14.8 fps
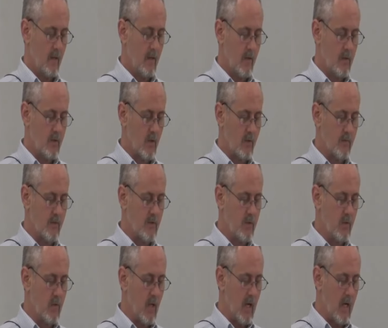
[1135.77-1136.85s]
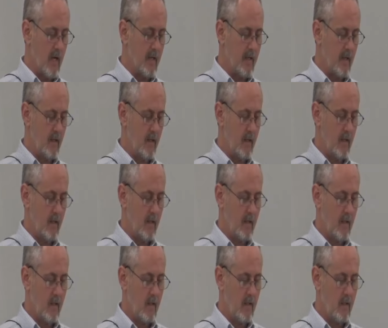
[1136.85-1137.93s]
Their service to God
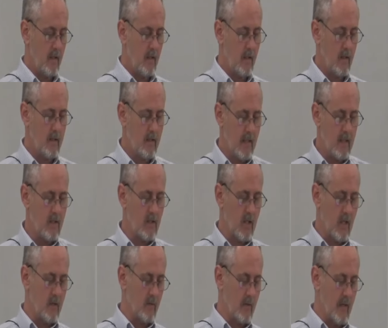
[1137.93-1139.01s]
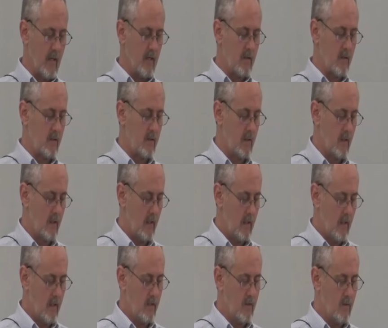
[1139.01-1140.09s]
degenerates
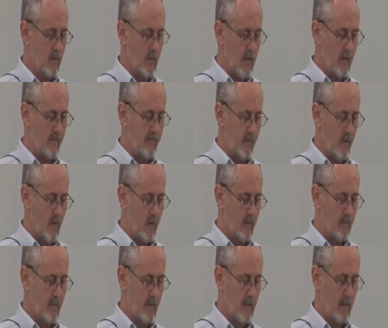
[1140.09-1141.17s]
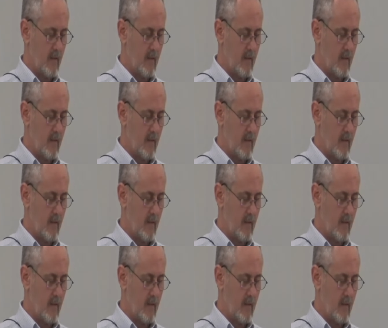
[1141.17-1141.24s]
into a form.